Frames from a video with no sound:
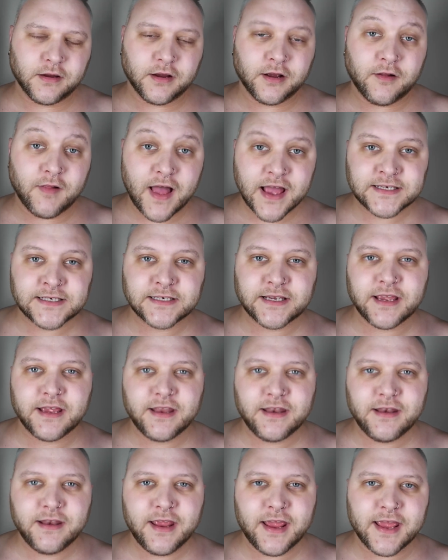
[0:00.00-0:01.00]
Glass
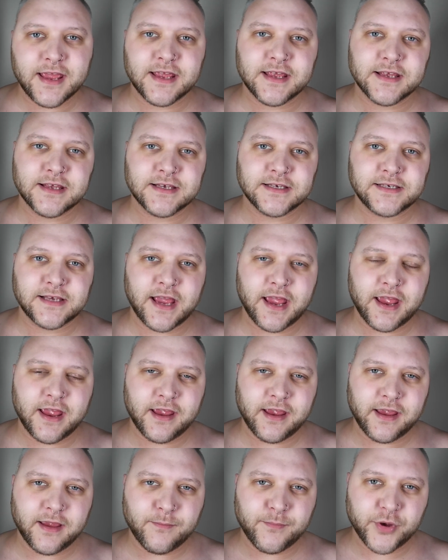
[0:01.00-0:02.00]
skin is
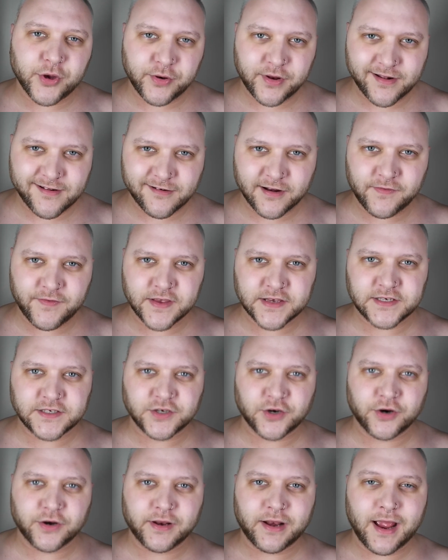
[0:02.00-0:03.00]
a beauty trend that
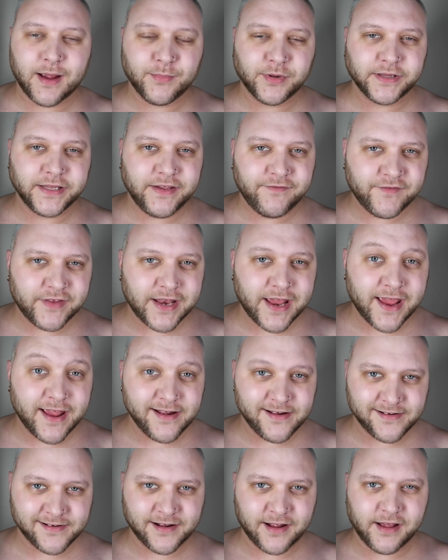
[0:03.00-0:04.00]
started, I believe, in
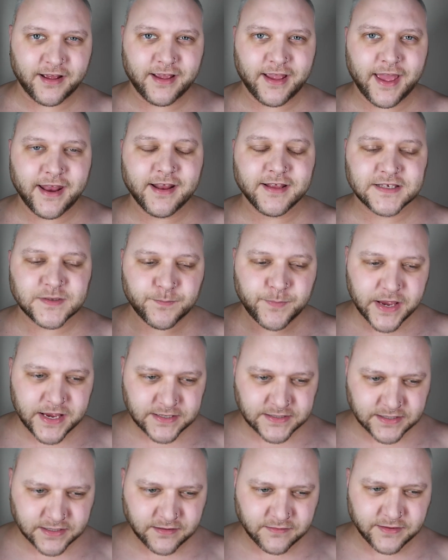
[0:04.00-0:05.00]
Asia, and it's
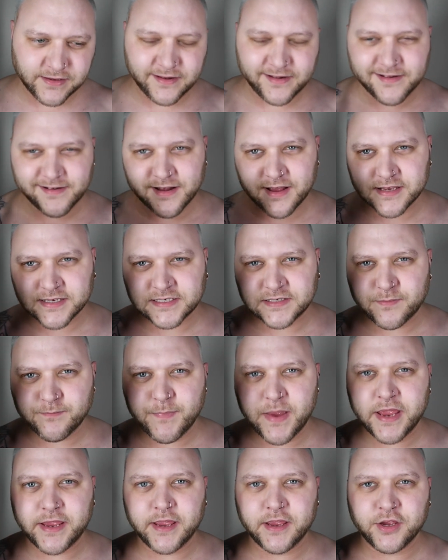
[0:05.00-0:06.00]
basically just
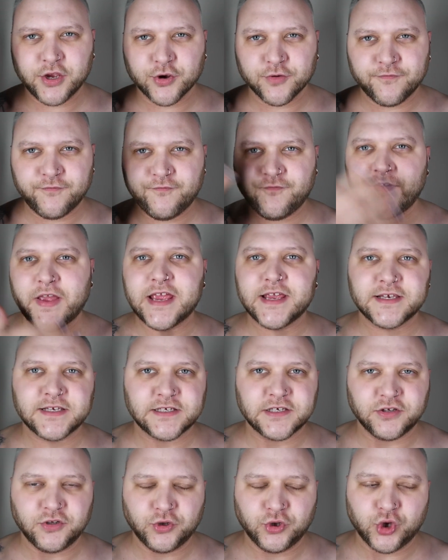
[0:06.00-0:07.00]
making your
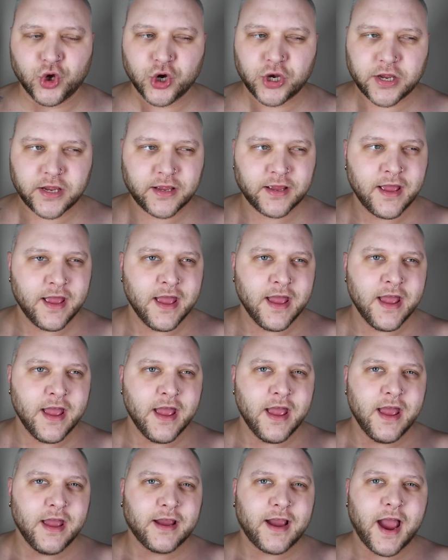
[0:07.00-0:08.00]
face look
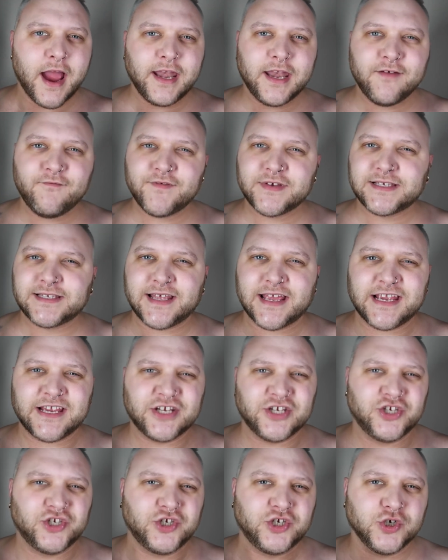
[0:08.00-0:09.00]
kind of as like
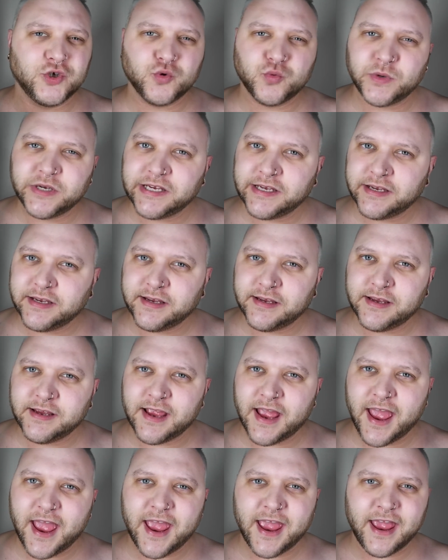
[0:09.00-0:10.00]

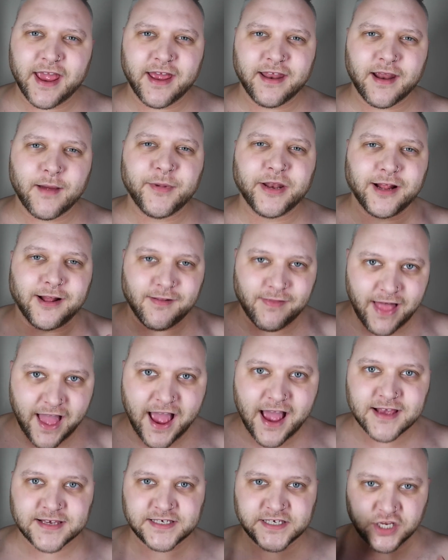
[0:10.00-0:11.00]
dewy and,
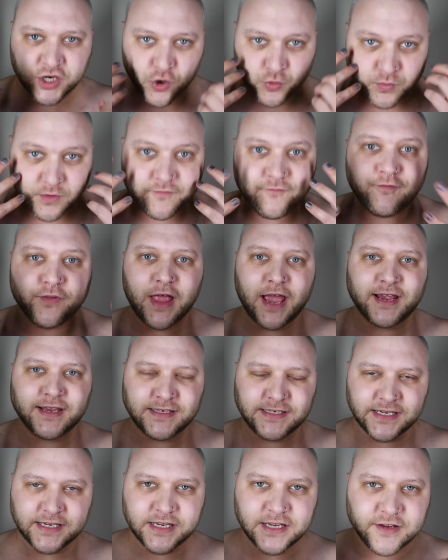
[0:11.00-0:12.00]
glass,
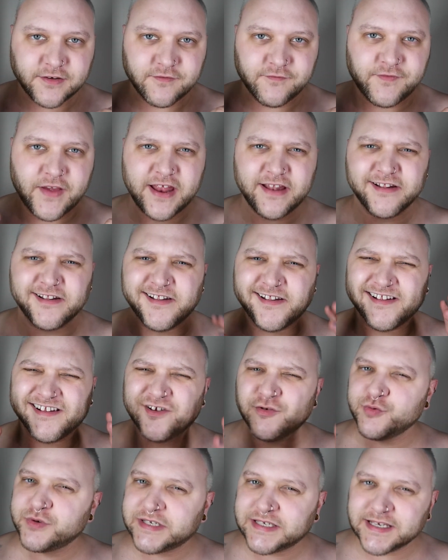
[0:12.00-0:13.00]
reflective and
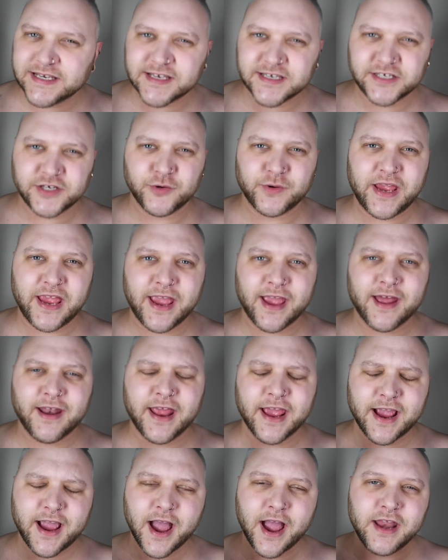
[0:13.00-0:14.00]
juicy as you can.
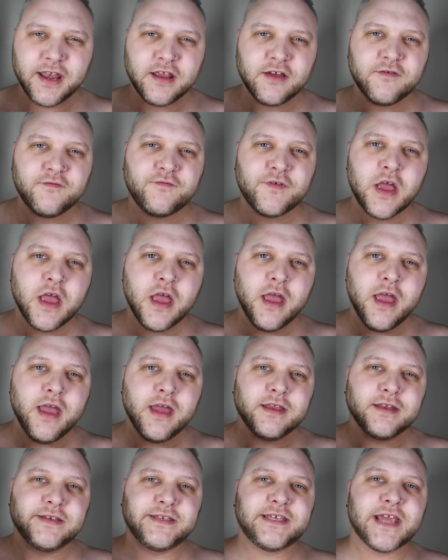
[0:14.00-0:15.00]
It kind of
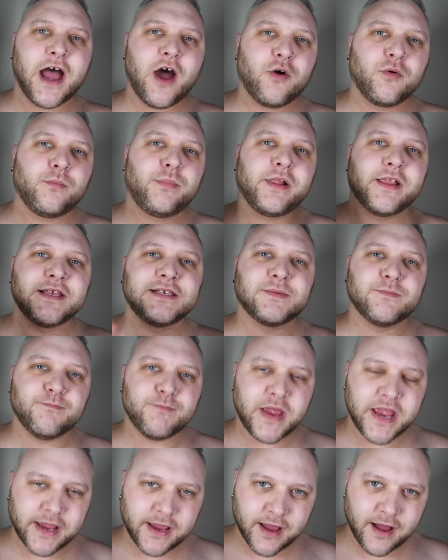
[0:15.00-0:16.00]
downplays
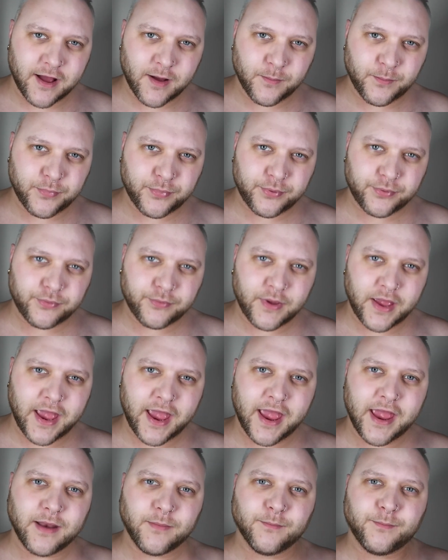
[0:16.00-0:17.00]
makeup
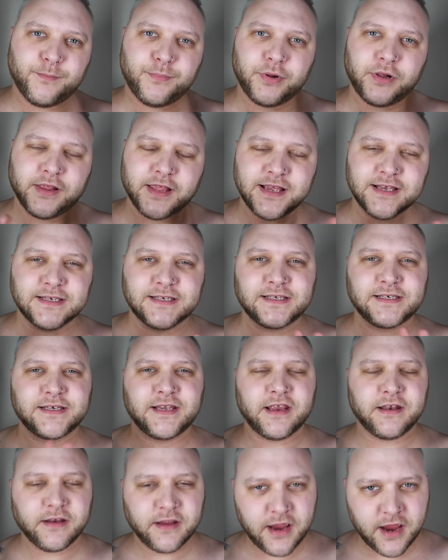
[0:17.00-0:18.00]
and plays
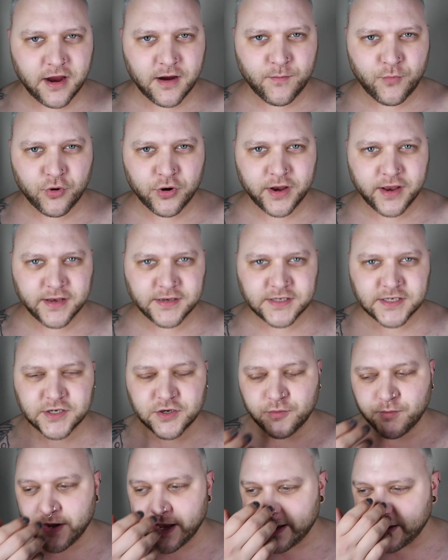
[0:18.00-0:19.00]
skincare more
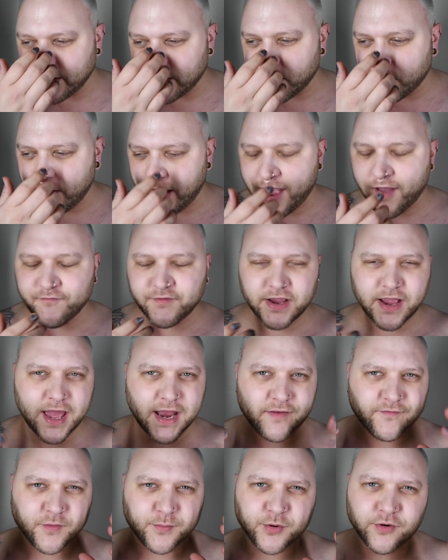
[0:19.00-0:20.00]
into it, having kind
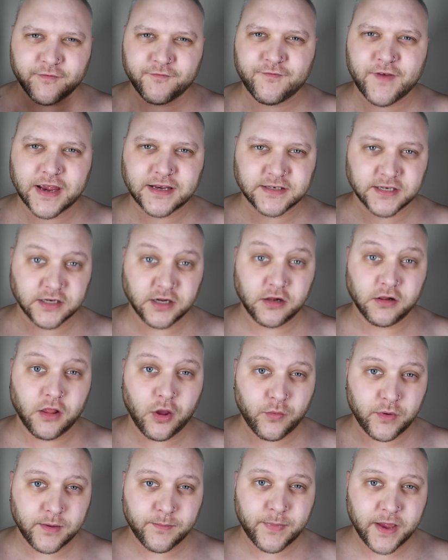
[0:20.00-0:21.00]
of a perfected
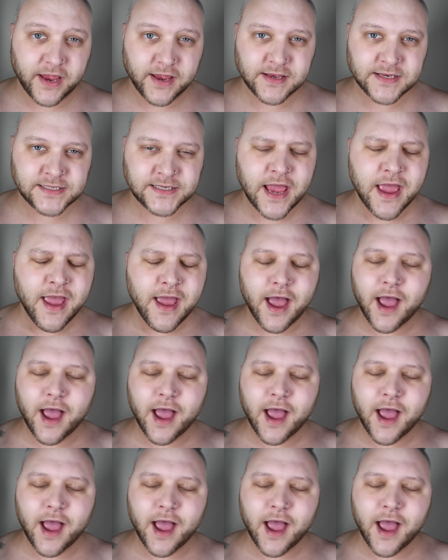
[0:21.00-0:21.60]
glowy base.